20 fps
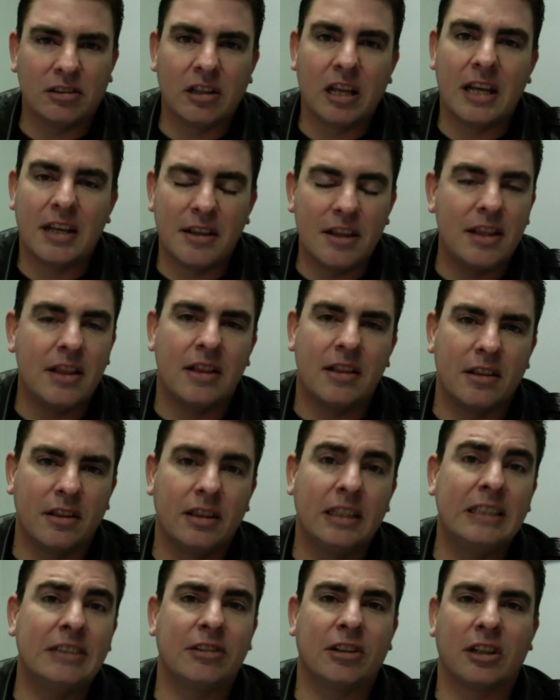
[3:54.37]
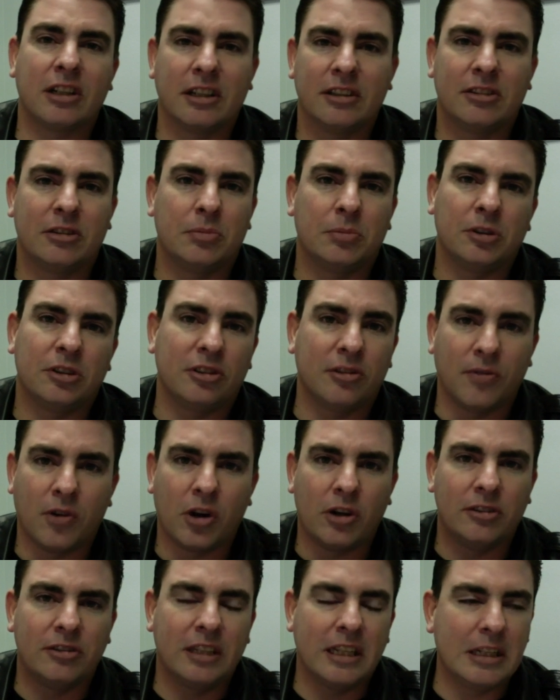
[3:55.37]
And these are customers of
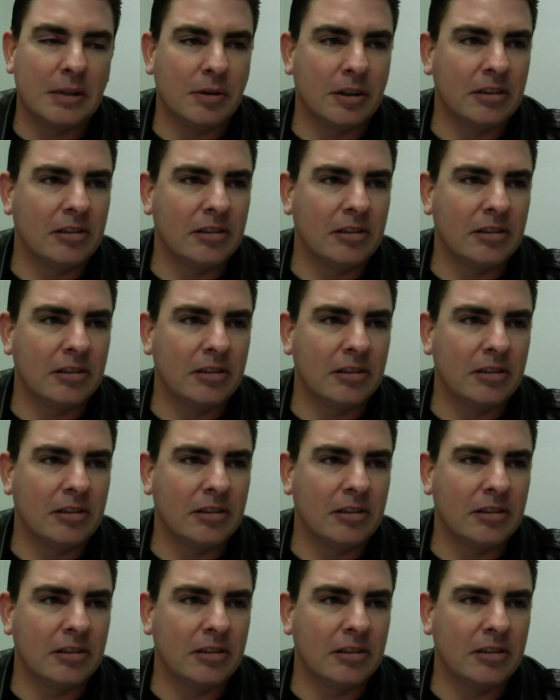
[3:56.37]
ours anyway.